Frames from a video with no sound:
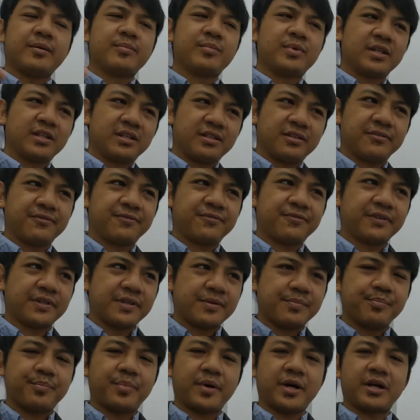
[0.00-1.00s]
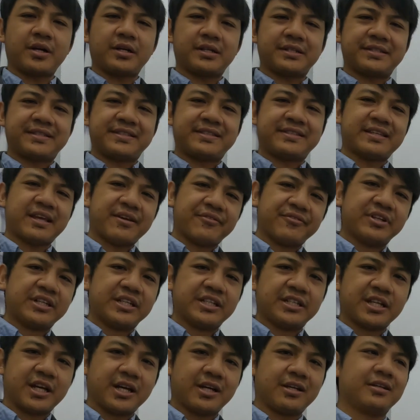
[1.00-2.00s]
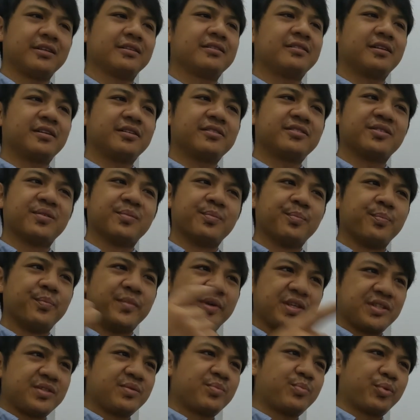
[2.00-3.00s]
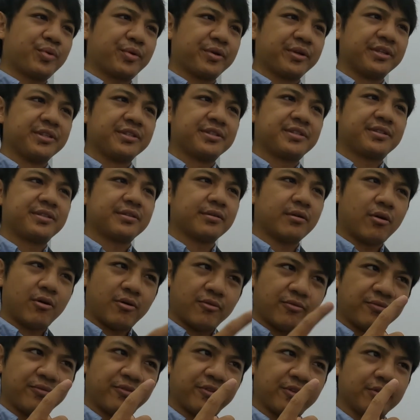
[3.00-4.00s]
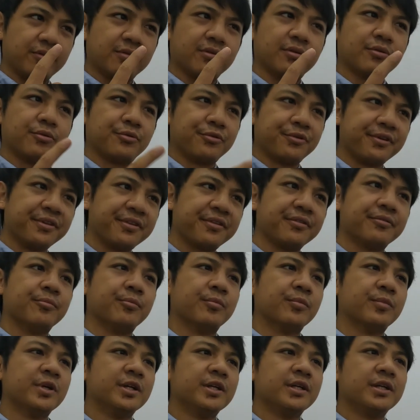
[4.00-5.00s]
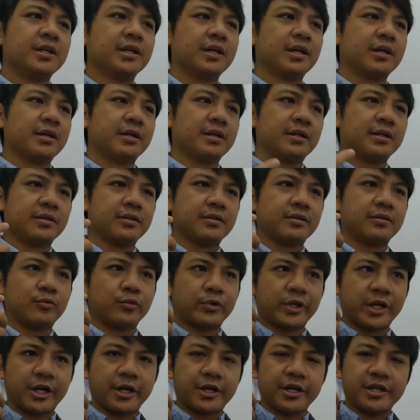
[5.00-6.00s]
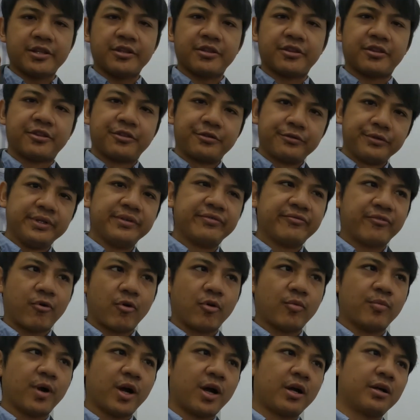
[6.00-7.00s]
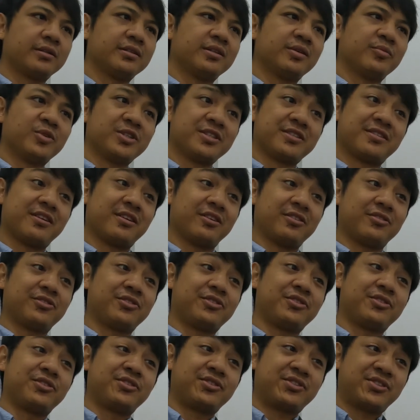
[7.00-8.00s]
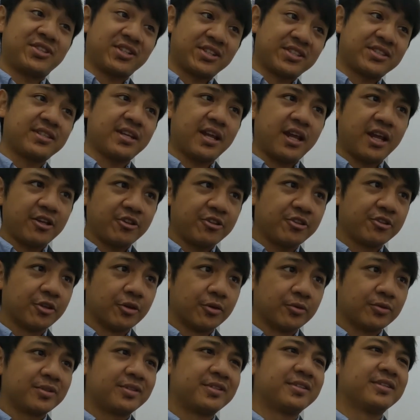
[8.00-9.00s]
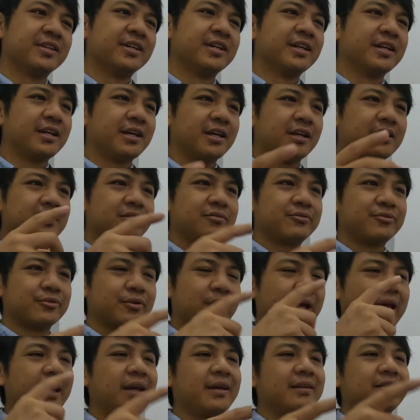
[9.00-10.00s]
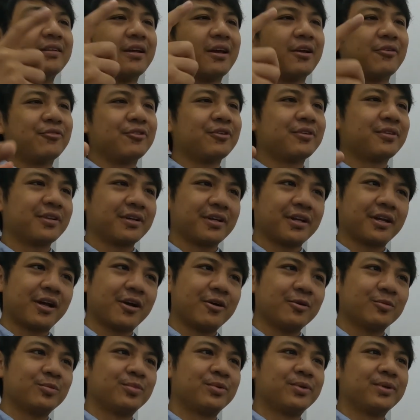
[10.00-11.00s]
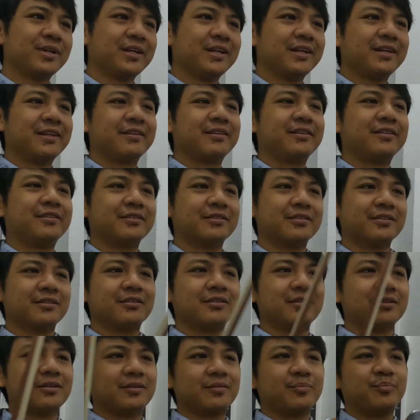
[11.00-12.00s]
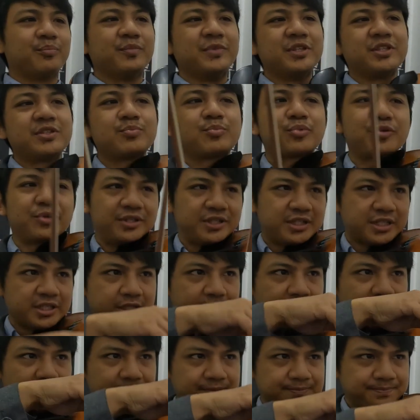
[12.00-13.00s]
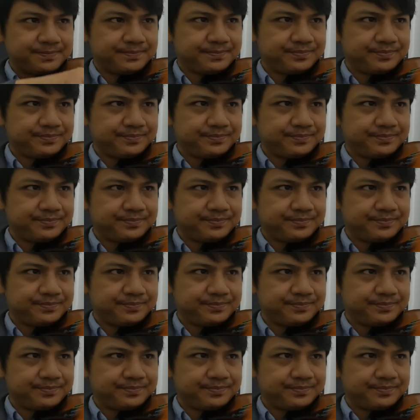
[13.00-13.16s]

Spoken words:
I believe in bar 79 there's a misprint of the rhythm. We are in 3/4 bar, that means there's 6/8 notes, and if you add everything up, the misprint here,